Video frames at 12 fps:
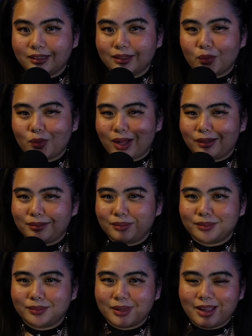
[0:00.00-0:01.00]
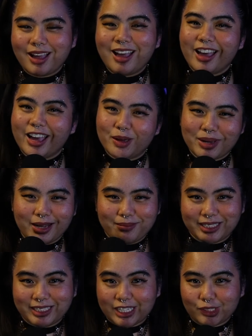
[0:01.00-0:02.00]
Well, hey, my name
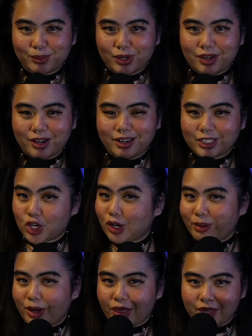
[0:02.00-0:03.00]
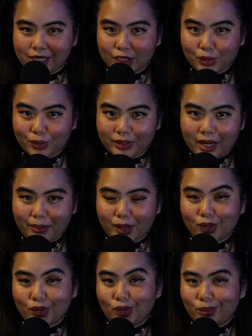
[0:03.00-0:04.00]
is Esper, and I talk about things to a depth
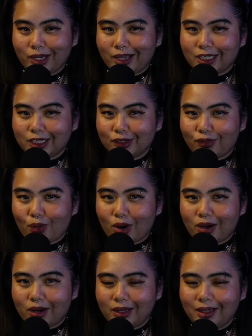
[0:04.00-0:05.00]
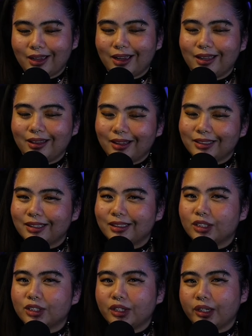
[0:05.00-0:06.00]
nobody asked for. And let's
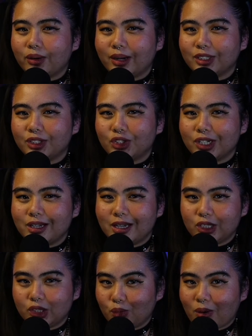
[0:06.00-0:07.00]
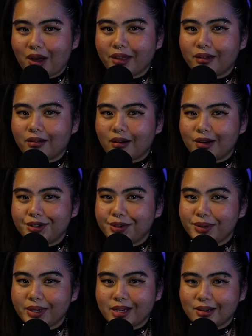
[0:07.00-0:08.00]
answer your question as to why there are no
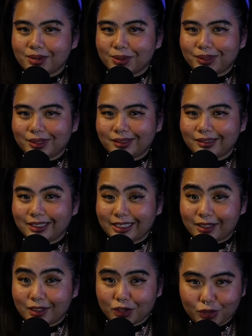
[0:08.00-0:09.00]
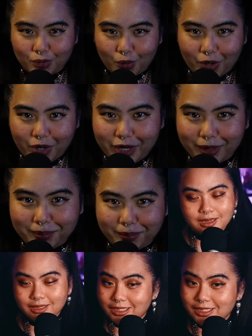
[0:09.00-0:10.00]
heroes in this story.
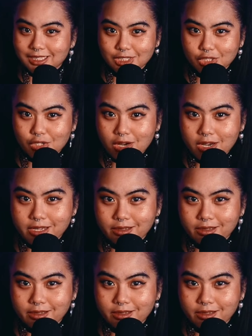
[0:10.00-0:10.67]
Let's get started.